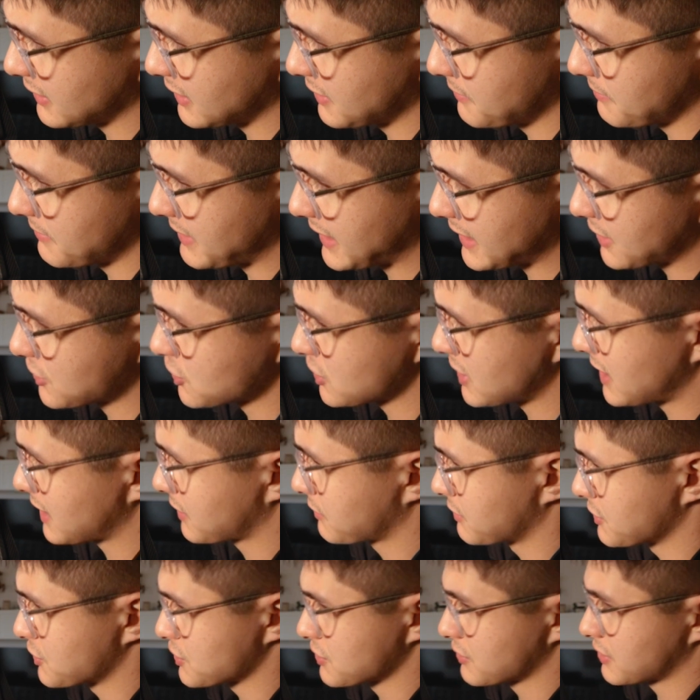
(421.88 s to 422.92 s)
and then a mic
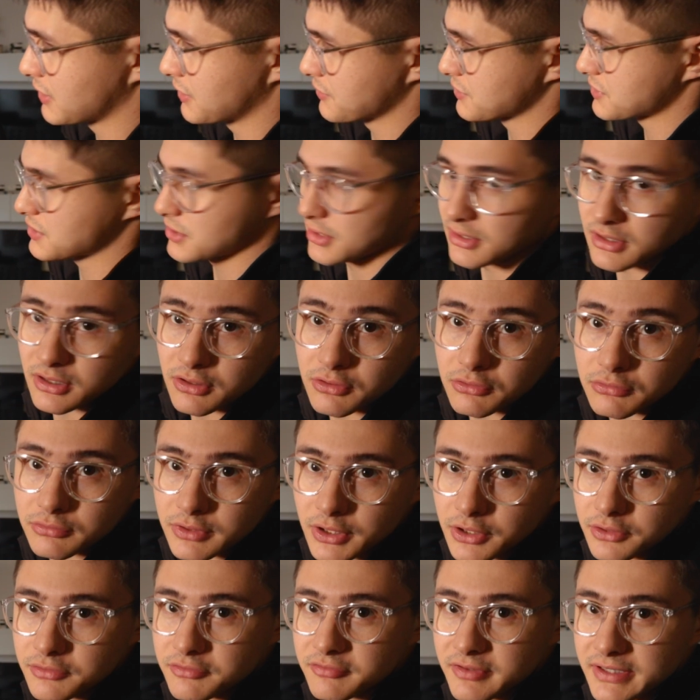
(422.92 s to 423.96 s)
jack, which goes to the
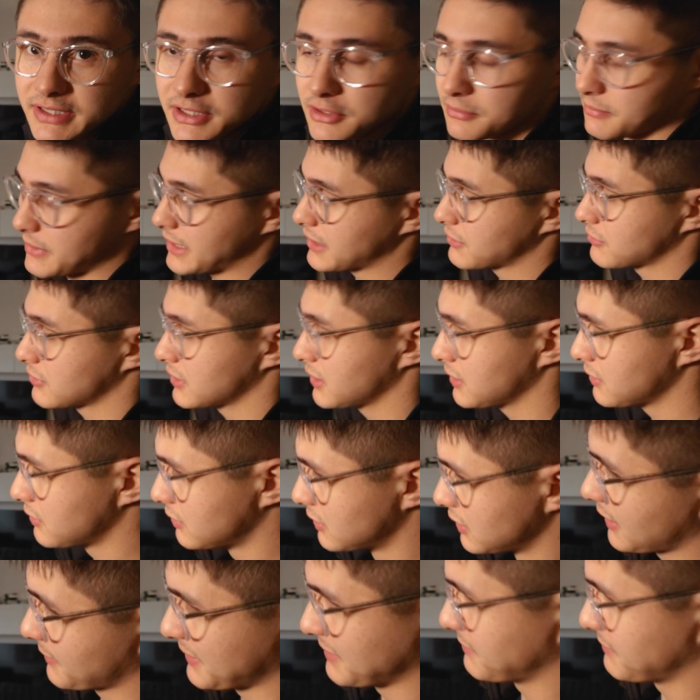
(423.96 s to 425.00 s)
Rode Video Mic Pro.